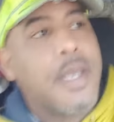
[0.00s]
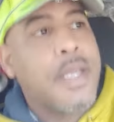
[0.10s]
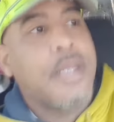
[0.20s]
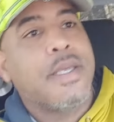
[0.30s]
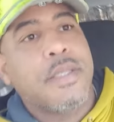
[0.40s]

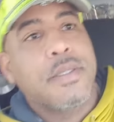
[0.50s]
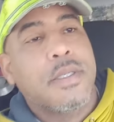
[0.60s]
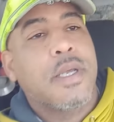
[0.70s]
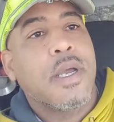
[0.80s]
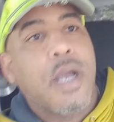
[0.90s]

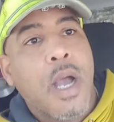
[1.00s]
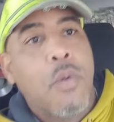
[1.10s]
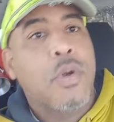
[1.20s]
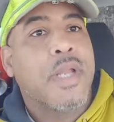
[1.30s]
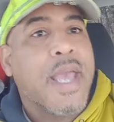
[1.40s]
And I
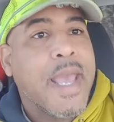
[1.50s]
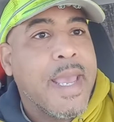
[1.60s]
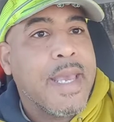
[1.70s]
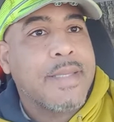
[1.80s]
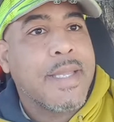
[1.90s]
want to
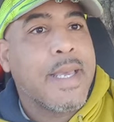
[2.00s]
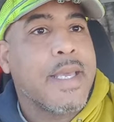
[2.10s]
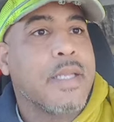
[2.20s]
add that